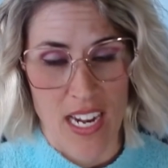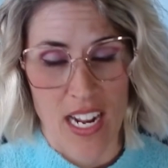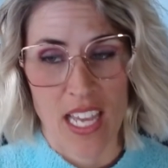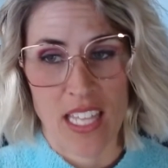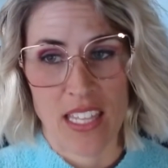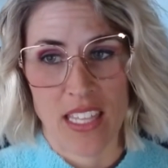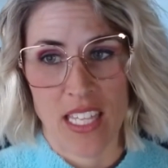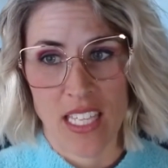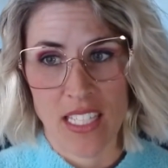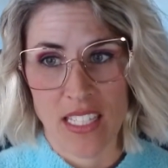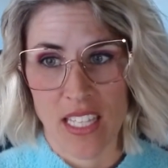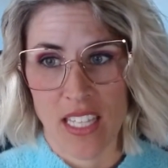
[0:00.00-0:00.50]
I
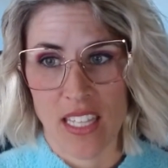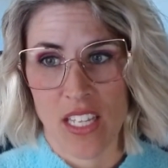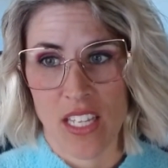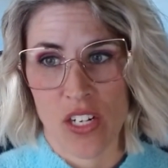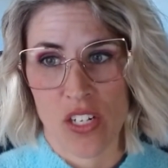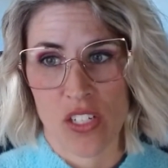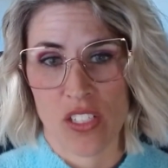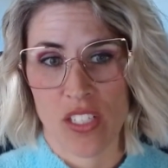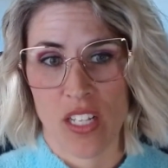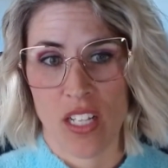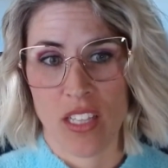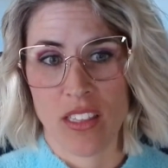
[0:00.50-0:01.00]
think that
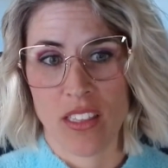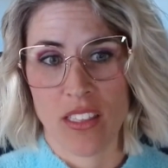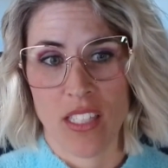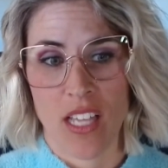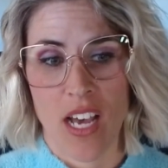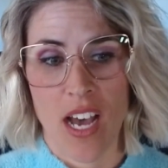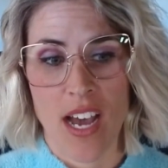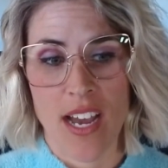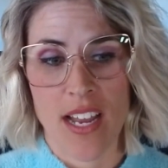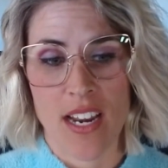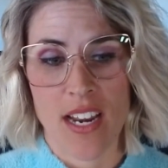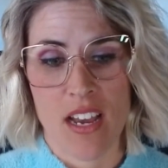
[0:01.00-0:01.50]
there's a
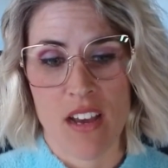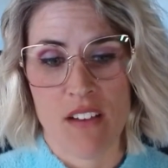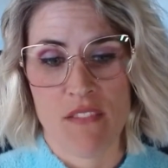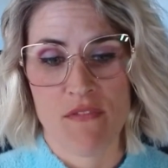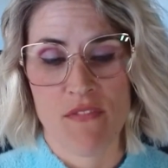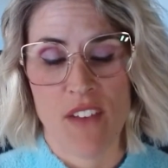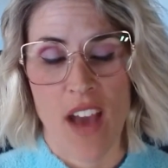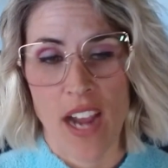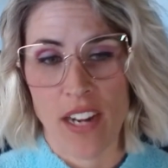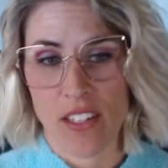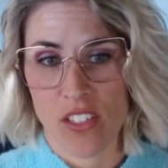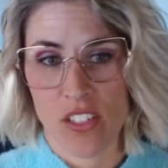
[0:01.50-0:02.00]
lot of
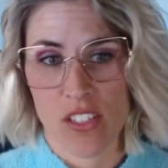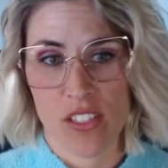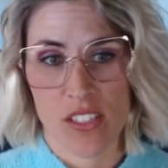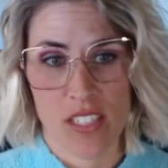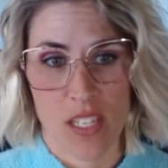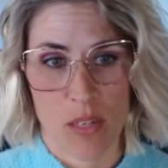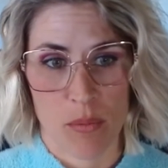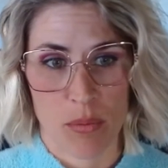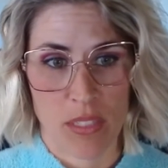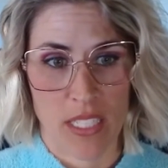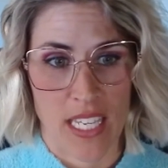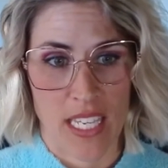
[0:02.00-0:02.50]
factors
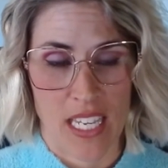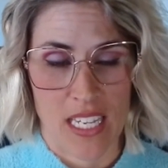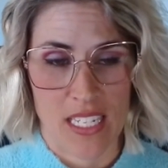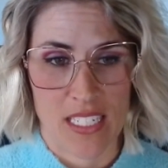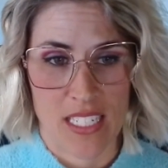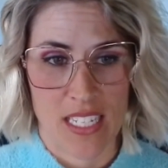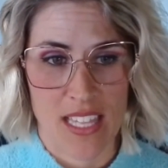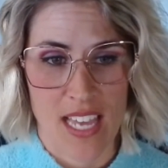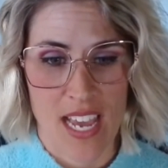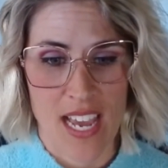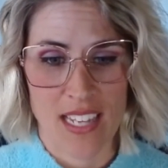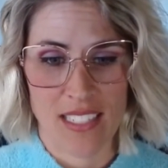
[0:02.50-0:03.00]
that play
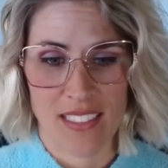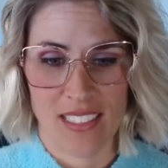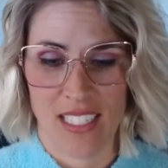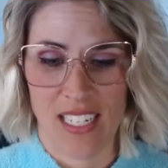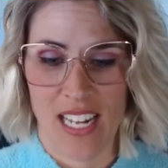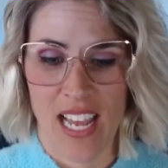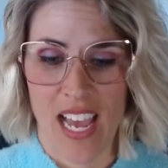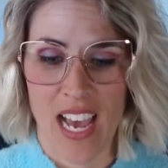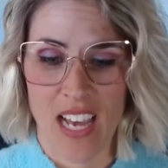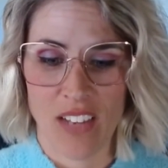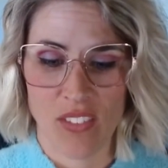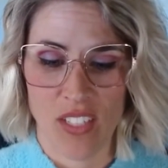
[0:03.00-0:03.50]
into that, and
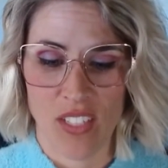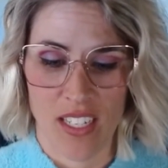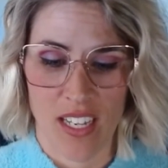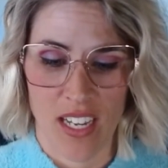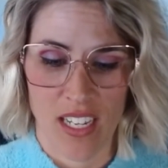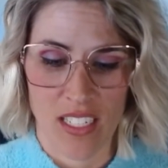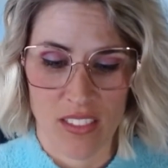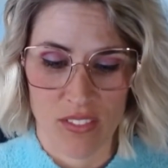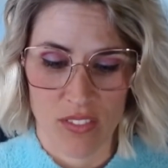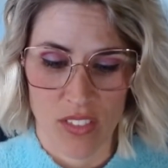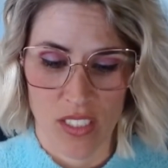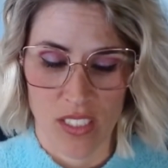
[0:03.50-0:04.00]
having
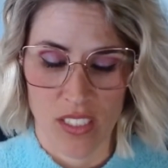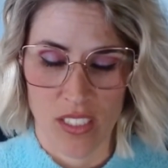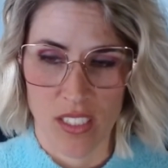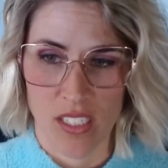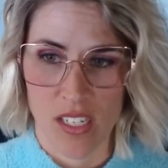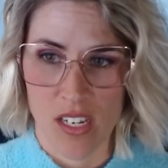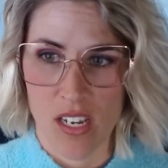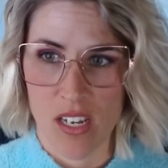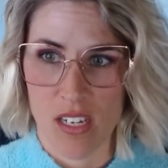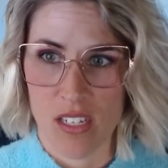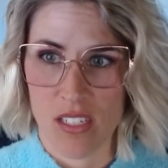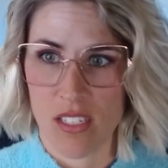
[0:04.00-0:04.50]
kind of
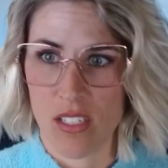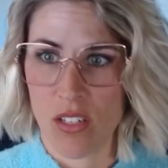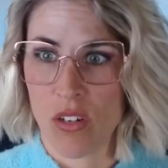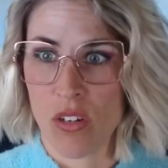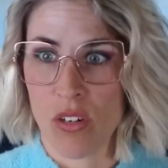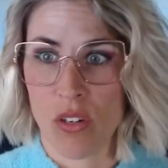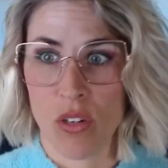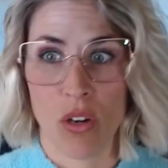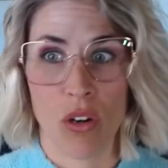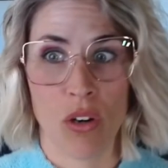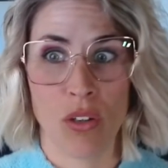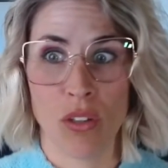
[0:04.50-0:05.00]
a
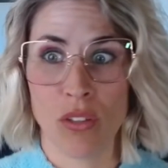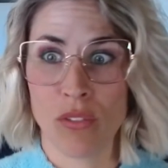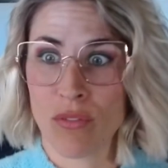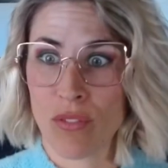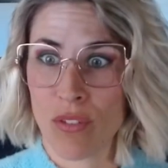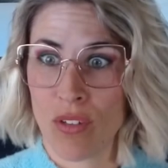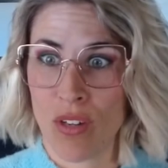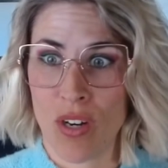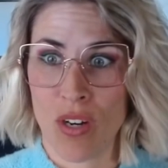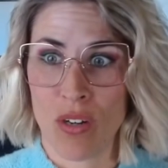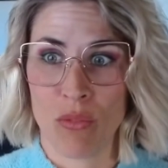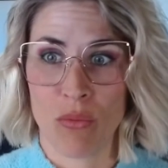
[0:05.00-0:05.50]

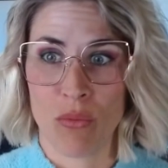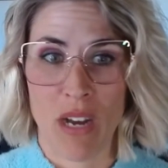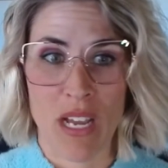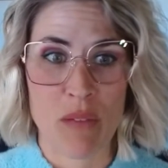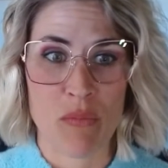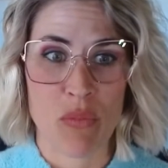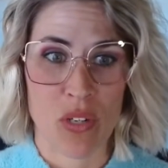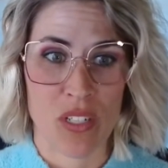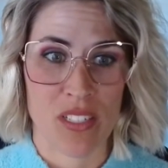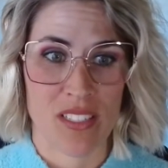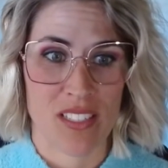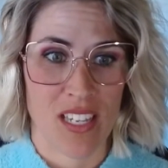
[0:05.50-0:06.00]
overall
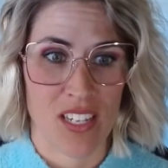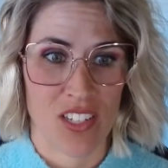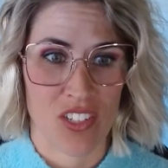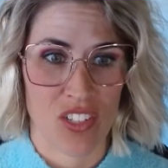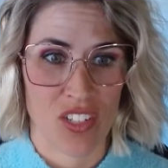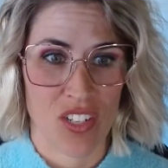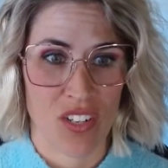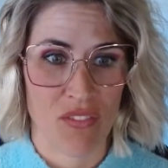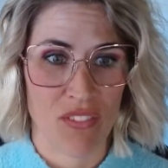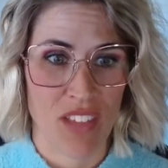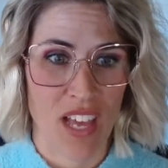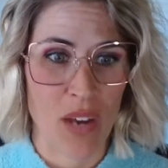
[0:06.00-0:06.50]
whiteboard
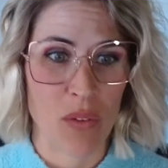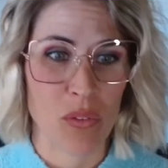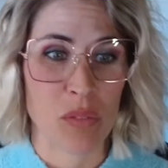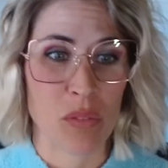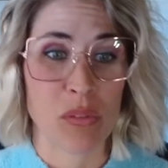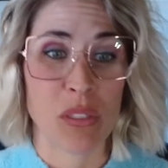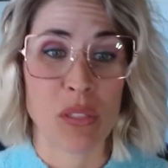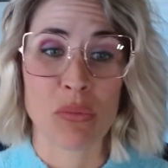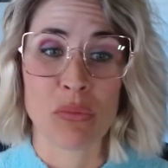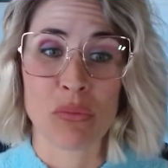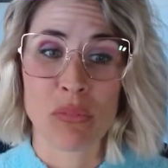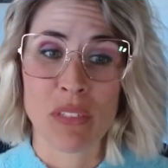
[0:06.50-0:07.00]
session of that would
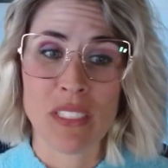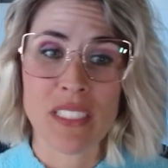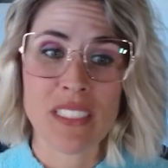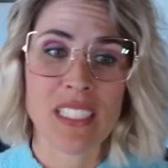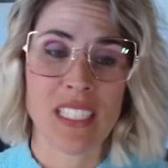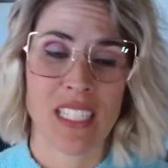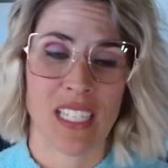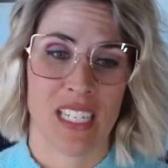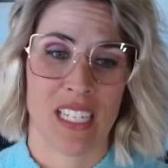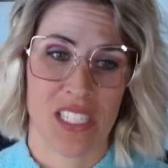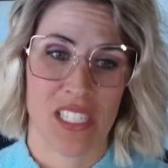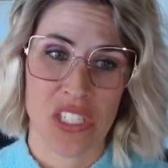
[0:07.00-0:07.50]
be really
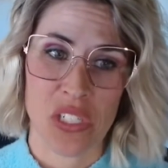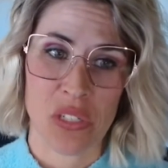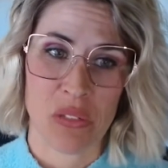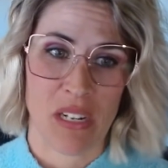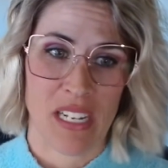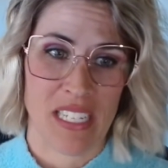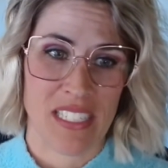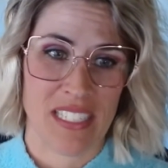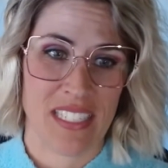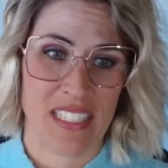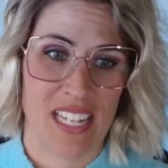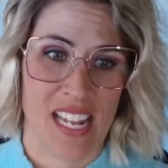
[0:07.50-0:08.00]

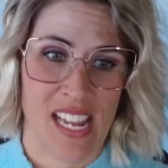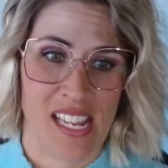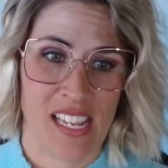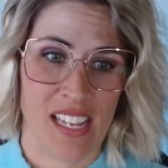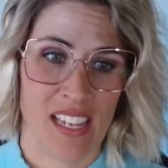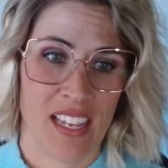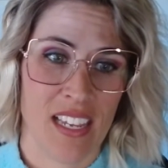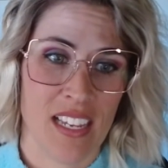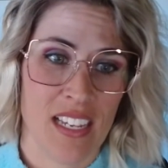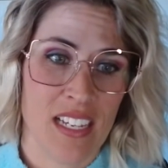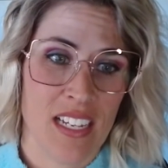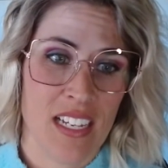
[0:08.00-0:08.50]
interesting
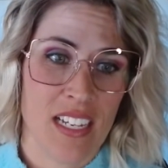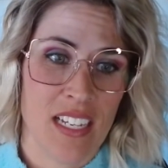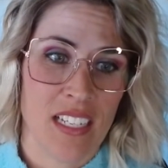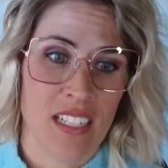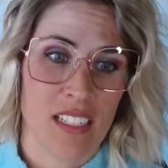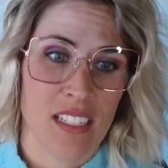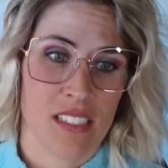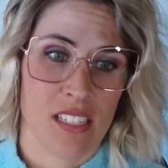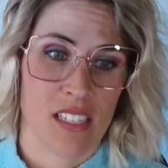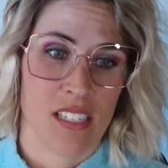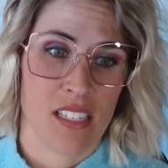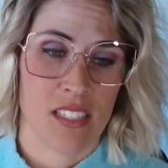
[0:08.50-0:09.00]

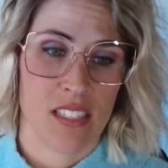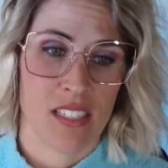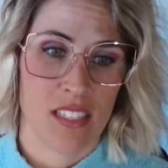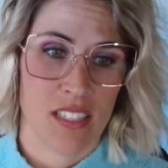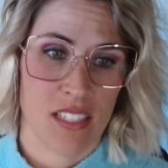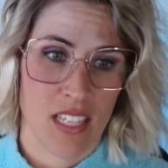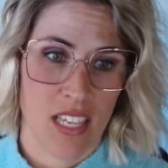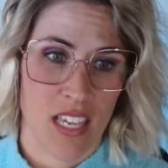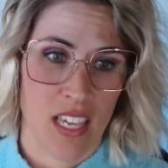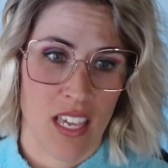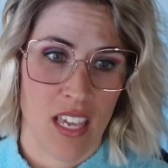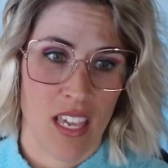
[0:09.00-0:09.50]
to
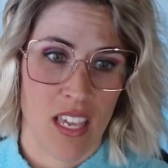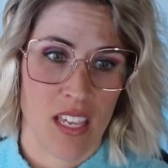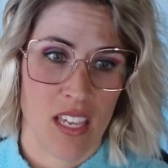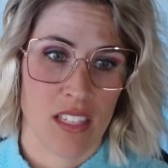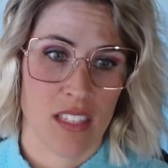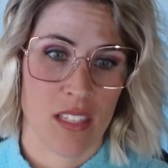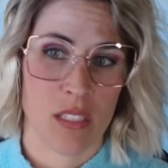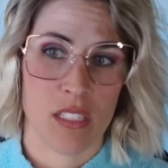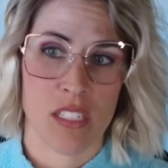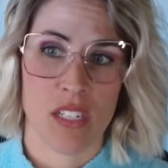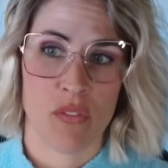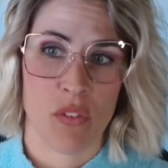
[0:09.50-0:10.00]
see
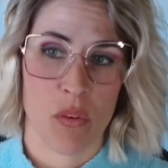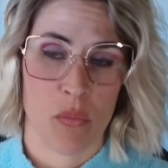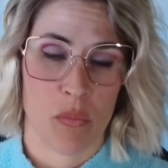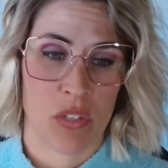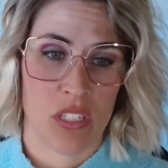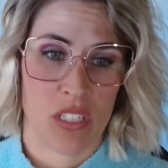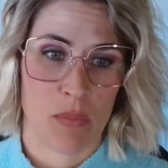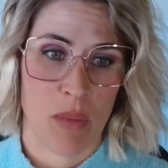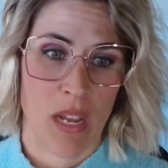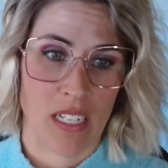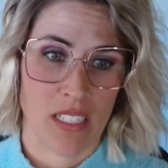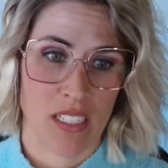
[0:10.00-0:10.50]
the different
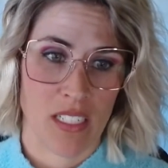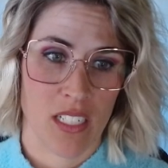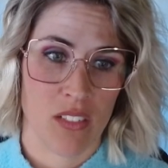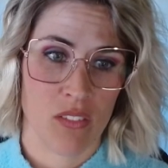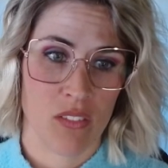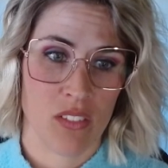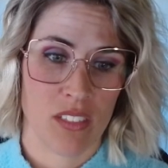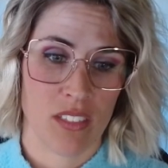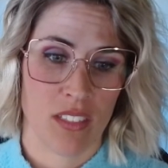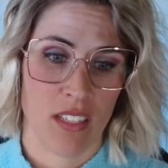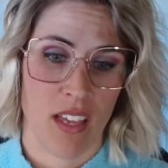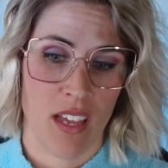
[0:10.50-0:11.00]

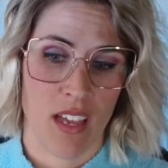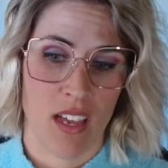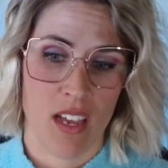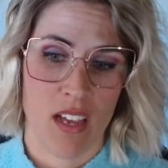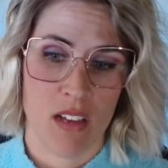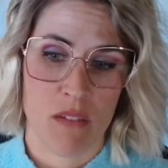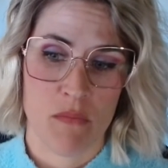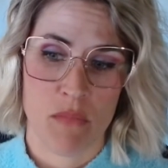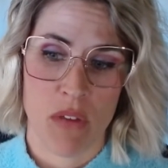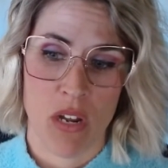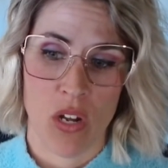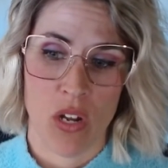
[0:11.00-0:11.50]
perspectives,
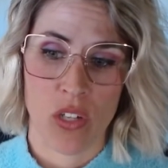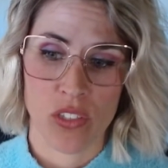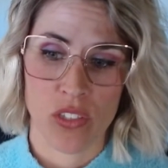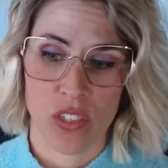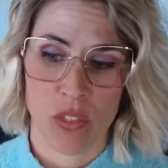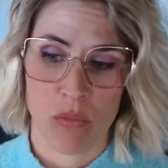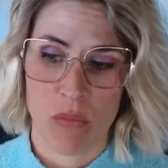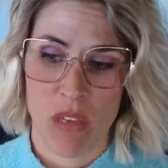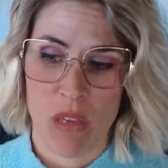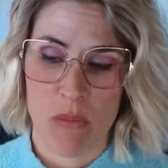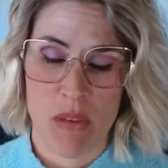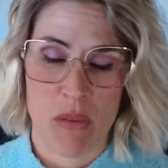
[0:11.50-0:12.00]
but also
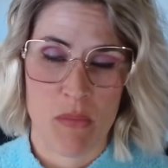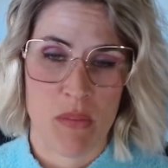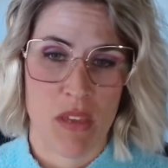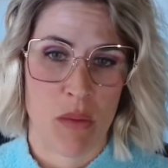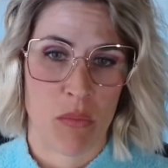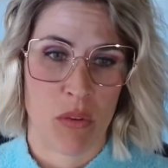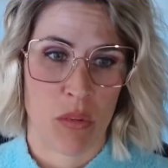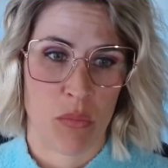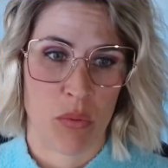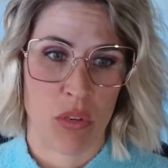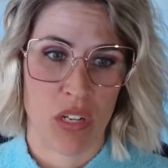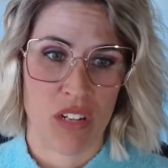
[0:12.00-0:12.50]
maybe be
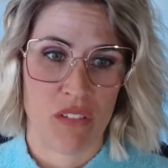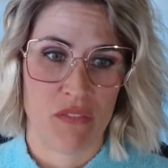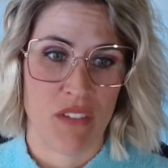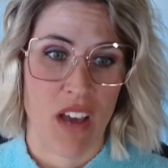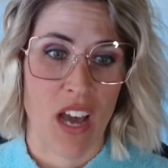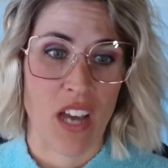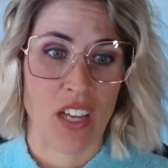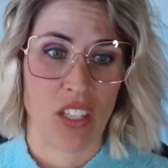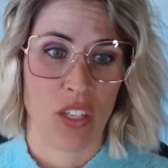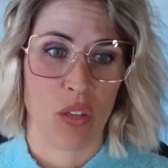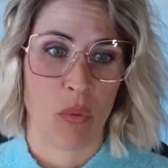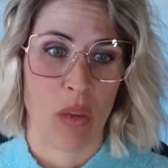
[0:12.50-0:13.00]
able to put a
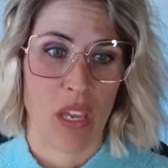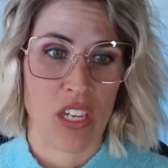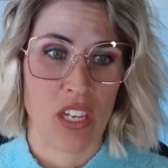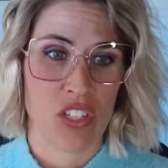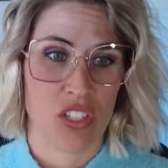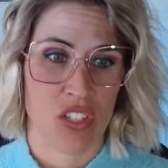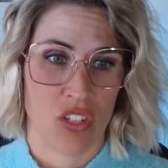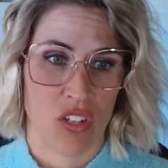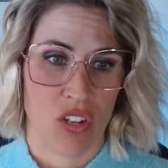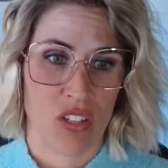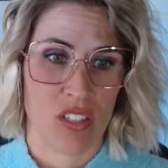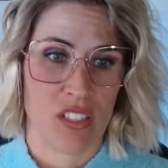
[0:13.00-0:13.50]

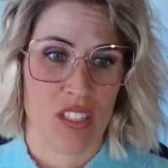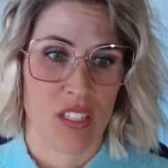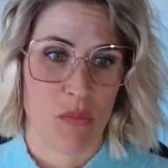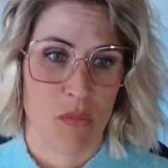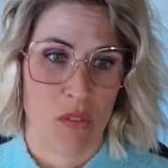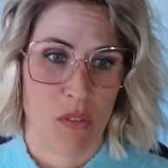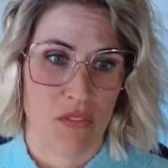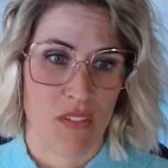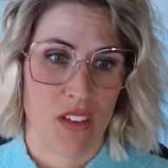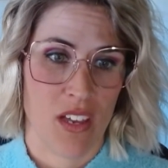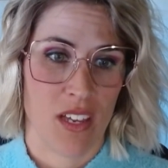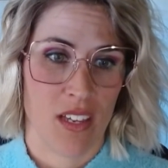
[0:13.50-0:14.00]
valuation on some
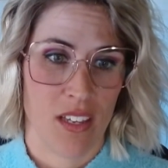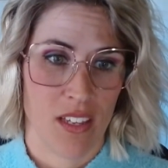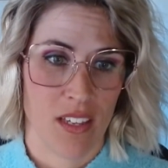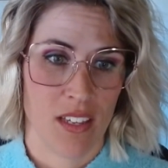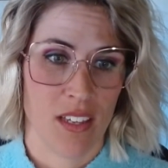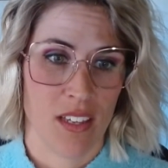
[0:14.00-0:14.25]
of it.